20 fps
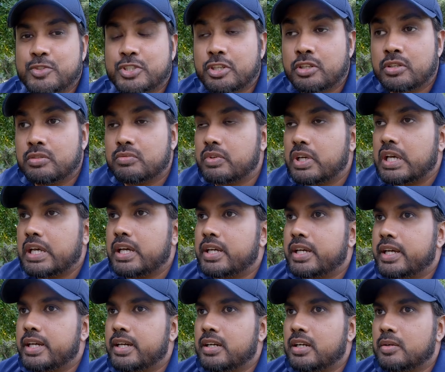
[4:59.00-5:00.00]
so
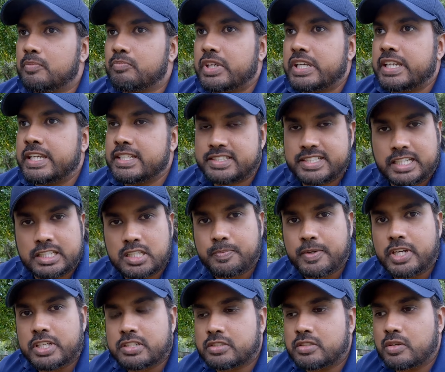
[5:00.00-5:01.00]
here's the
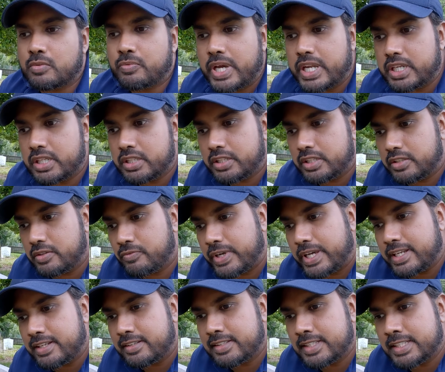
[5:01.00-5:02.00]
other part. So when
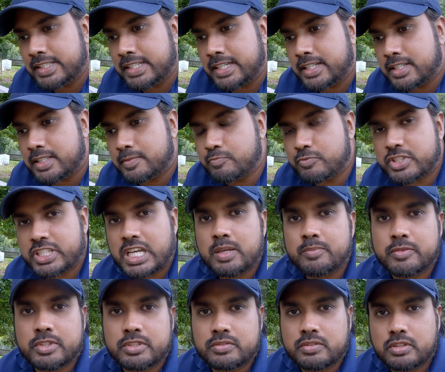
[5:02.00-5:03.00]

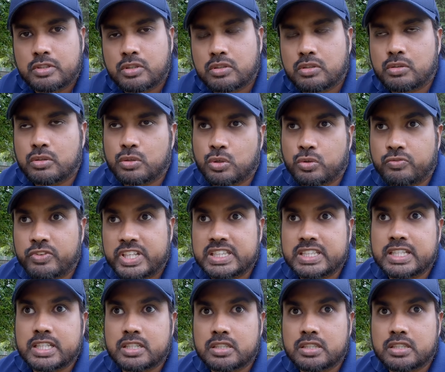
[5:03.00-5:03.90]
Simon, or when